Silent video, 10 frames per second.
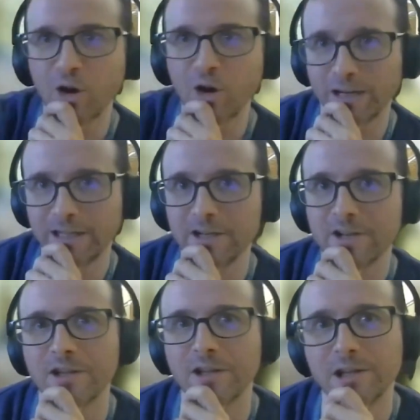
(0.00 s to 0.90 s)

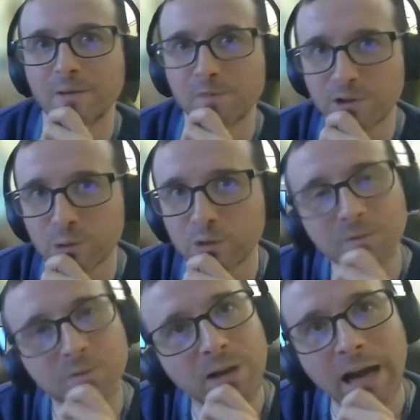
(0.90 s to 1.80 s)
guide to the different
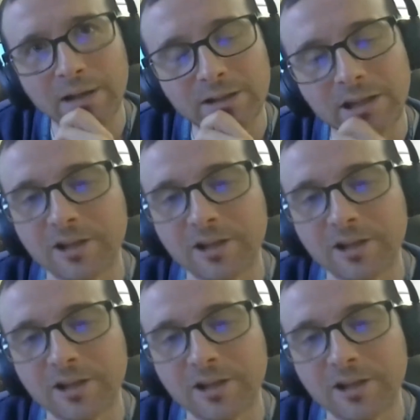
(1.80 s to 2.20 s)
sorts of flags.